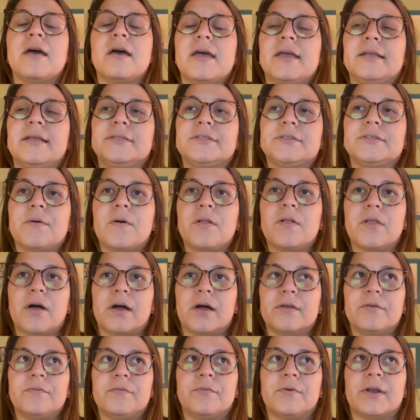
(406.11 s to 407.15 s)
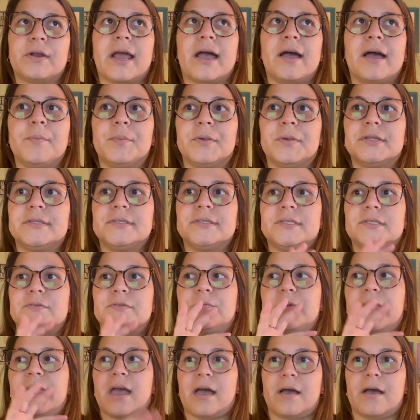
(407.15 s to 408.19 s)
And so a lot of what happens is
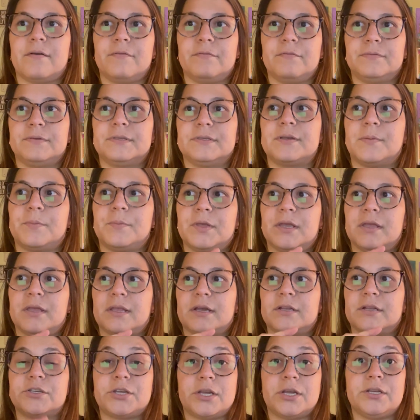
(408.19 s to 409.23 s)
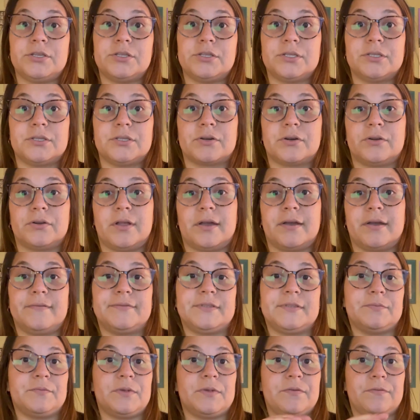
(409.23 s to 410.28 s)
we have something that changes in our
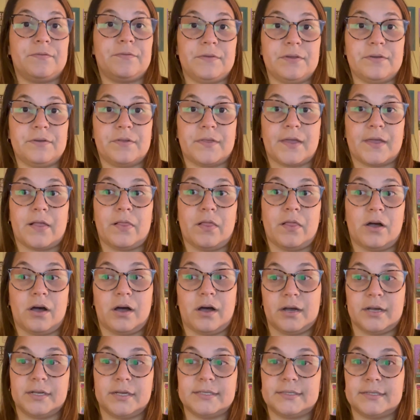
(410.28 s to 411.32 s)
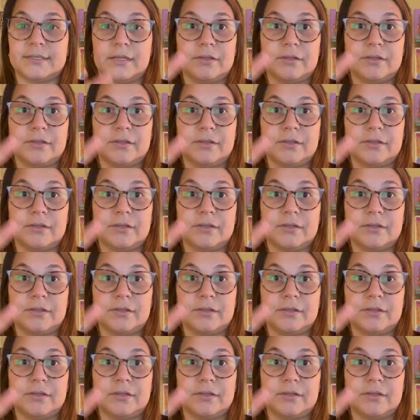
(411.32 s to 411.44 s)
lives and we feel that loss,